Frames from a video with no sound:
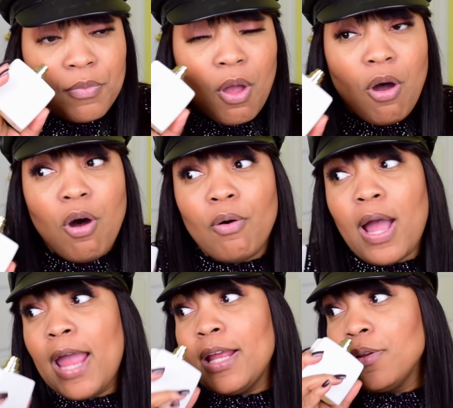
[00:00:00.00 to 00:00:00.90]
oh God,
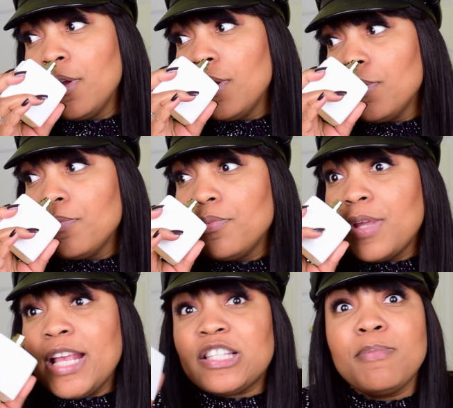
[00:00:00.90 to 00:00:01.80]

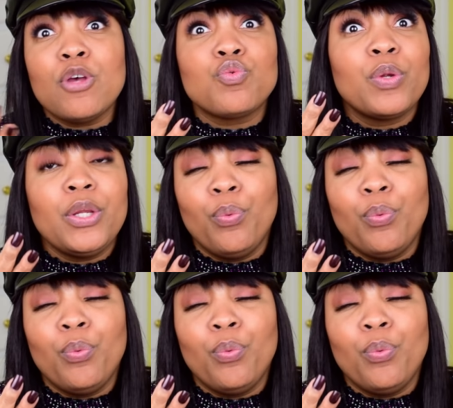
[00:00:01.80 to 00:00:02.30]
it smells really